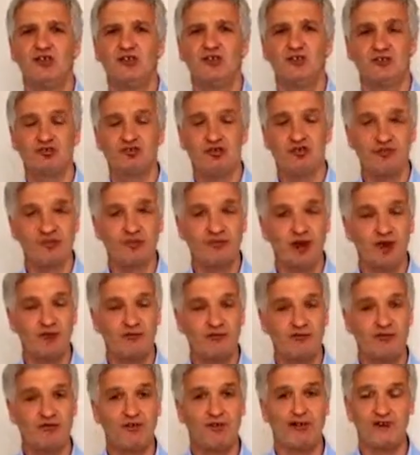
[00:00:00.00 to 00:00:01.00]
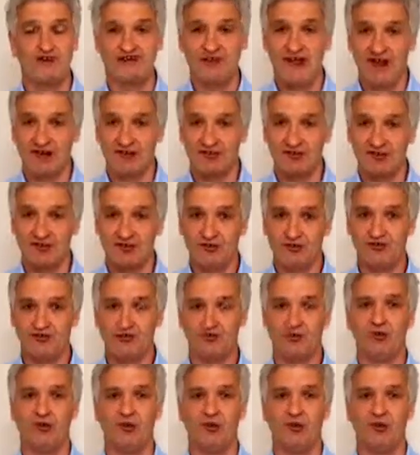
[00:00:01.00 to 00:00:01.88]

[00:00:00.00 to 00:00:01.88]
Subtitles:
straight after you've had an accident,